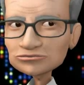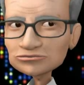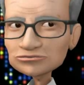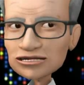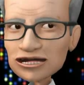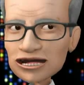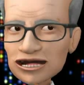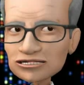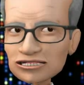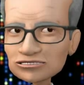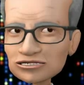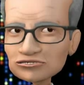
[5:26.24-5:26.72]

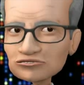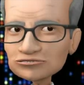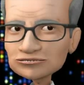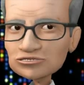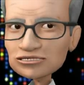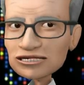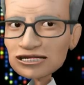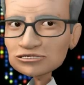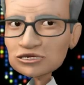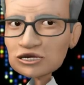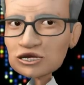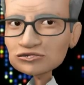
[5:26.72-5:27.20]
I
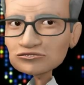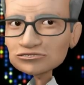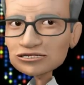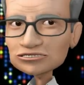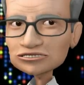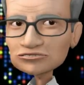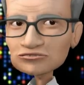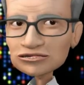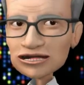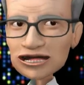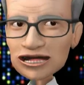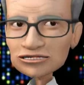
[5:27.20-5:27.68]
left the
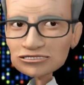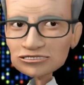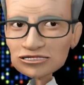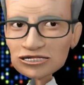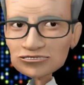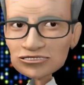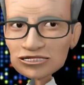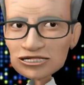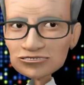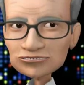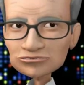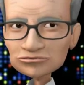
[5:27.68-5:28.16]
office
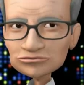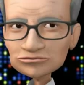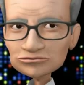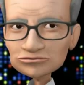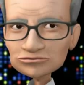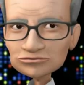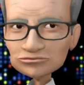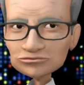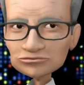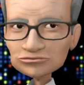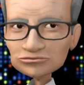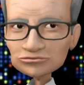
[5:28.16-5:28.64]
violated.
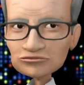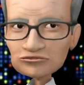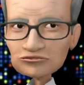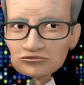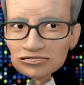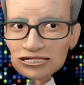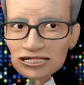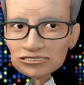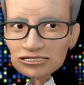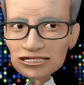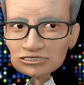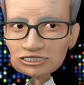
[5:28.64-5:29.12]

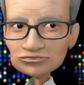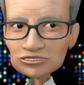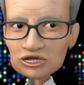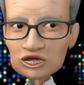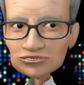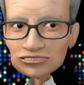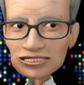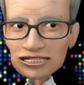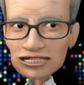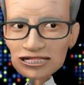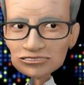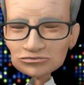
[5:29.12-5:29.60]
Feeling
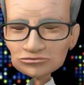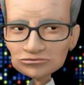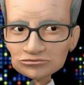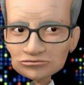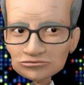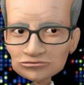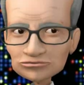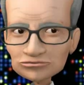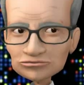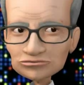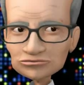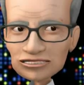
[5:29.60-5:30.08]
dirty?
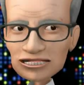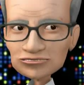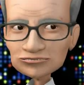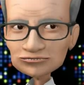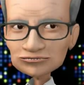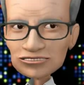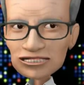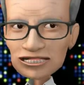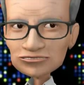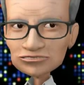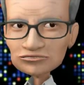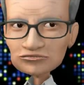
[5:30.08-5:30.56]

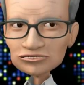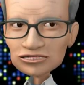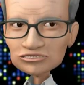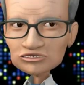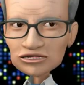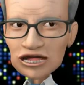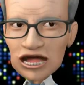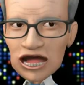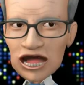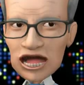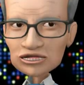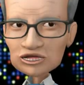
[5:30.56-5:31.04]
In need of a
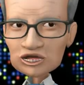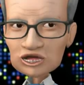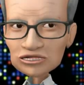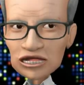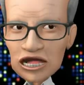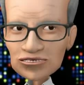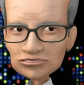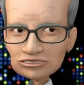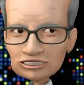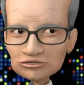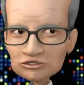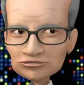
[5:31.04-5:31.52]
shower
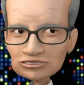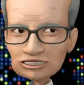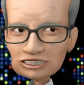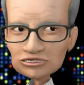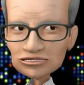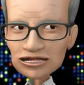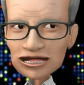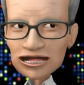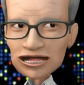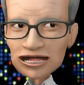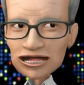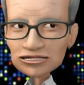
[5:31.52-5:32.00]
and a good
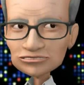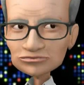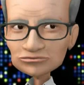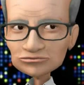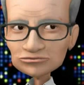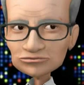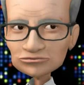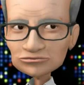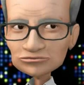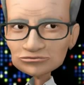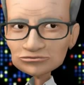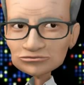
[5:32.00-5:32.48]
cry.
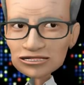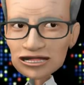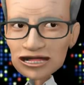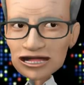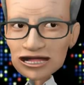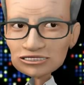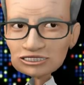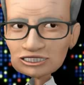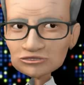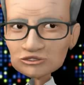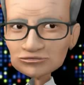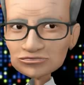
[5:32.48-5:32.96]

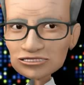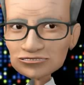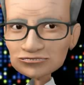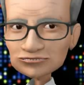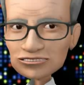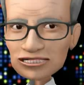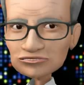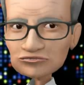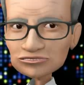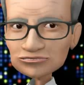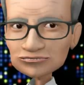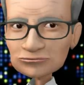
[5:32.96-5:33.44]
I
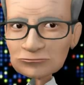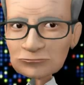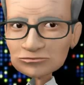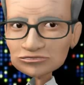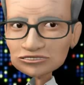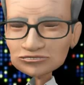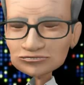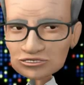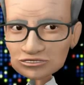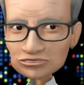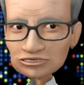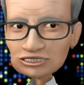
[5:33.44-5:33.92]
couldn't even
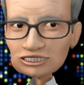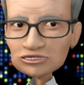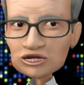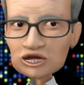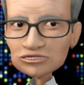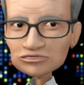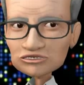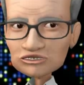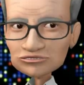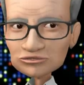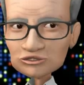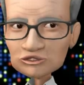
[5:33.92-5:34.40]
muster the
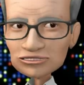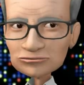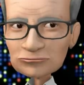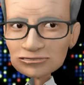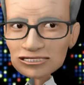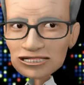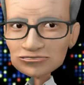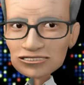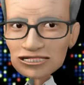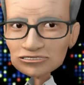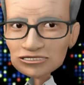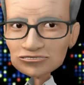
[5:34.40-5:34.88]
courage to
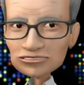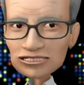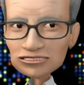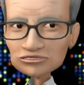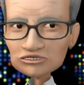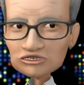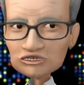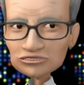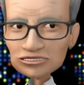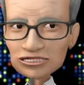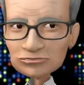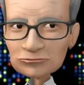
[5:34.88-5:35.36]

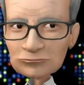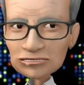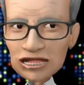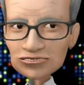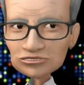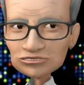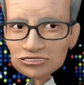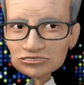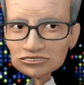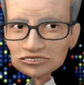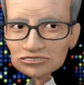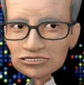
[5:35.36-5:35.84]
immediately jump
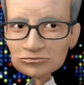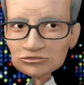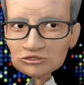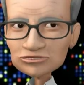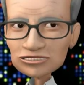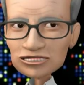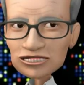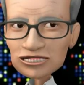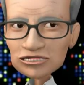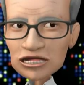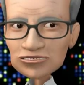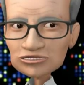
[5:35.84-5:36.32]
on the
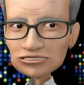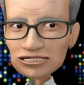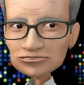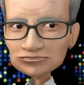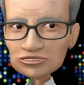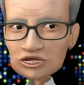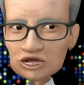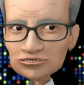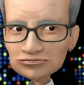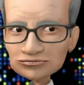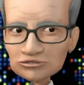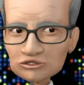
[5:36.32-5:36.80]
subway and
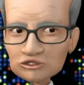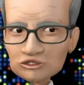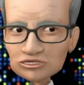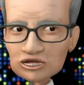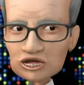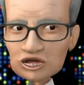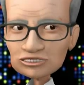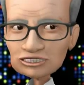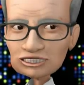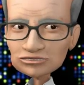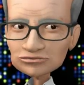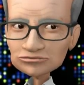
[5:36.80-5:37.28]
return to
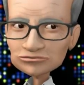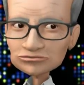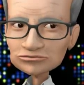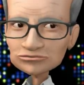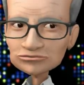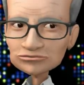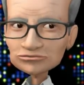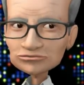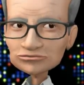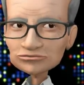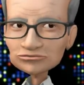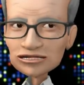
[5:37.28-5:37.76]
work.
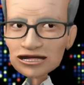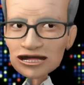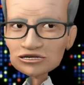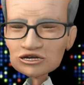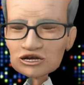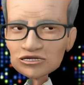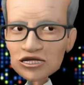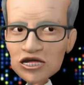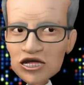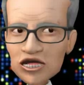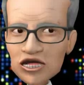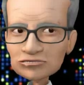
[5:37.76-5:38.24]
I
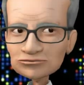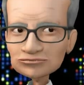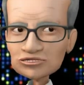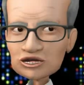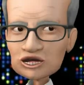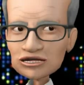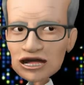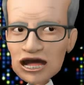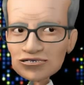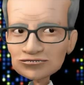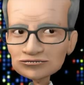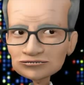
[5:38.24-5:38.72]
roamed
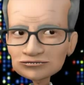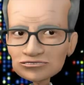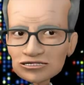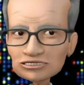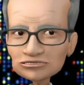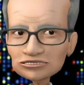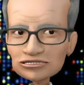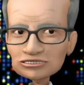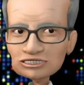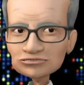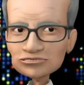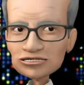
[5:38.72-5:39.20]
around
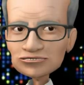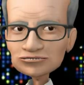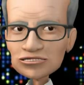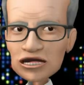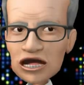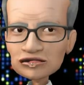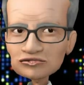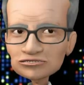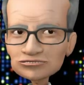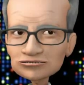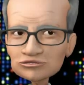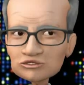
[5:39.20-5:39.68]
Lexington
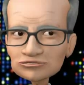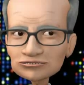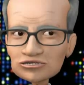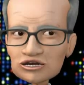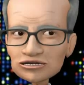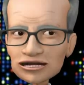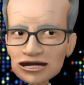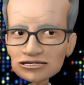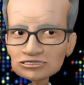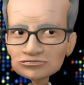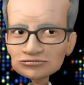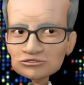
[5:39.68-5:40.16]
Avenue
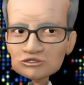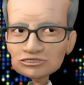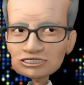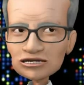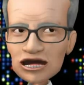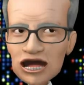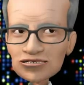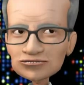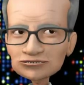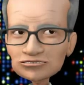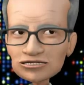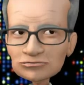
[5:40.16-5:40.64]
trying to
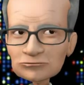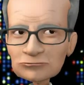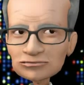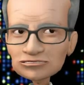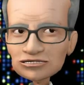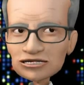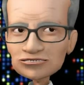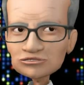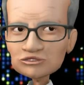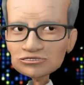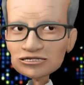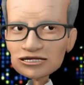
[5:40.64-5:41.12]

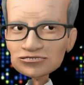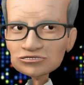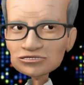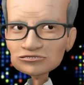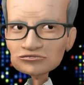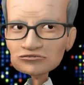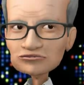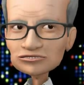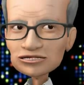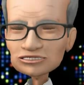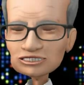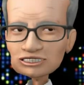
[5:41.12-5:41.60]
contemplate what
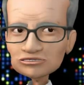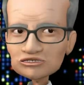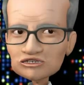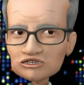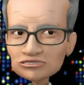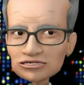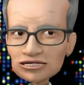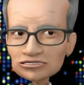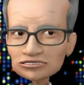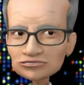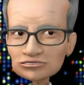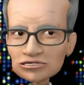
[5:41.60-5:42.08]
the fuck
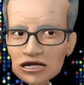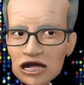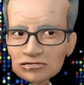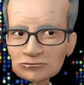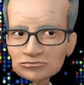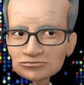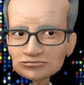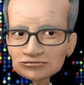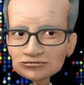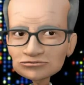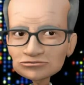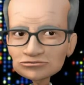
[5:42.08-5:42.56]
just
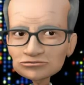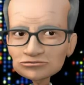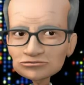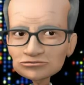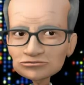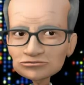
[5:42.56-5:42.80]
happened.